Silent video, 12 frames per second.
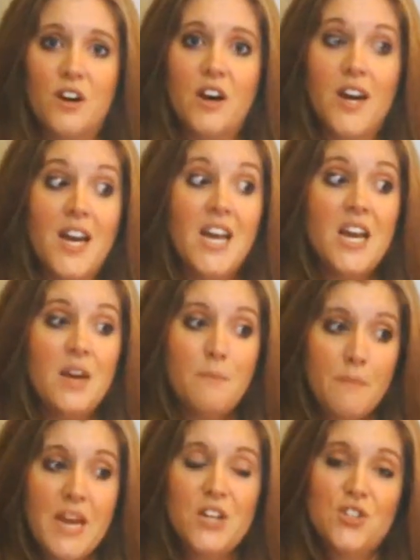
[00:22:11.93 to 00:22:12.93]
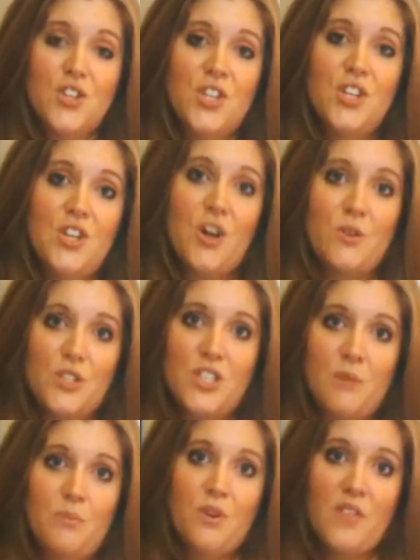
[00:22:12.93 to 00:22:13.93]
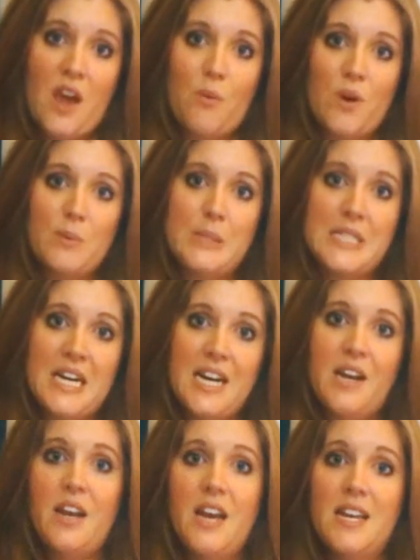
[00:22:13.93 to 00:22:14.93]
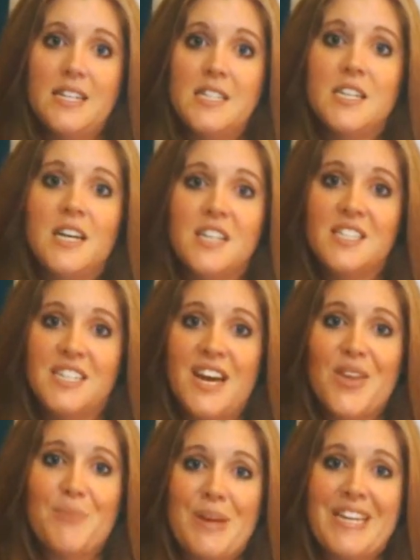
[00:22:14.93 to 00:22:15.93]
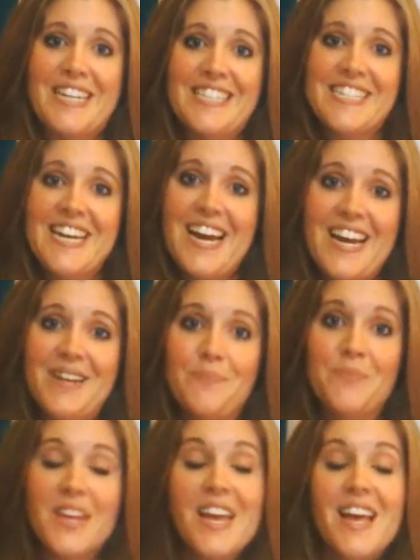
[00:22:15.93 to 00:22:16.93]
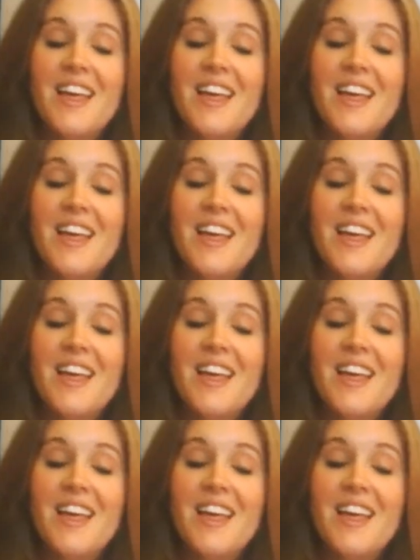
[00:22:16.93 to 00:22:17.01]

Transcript: So make sure that you go and jump on that website and start your PD today.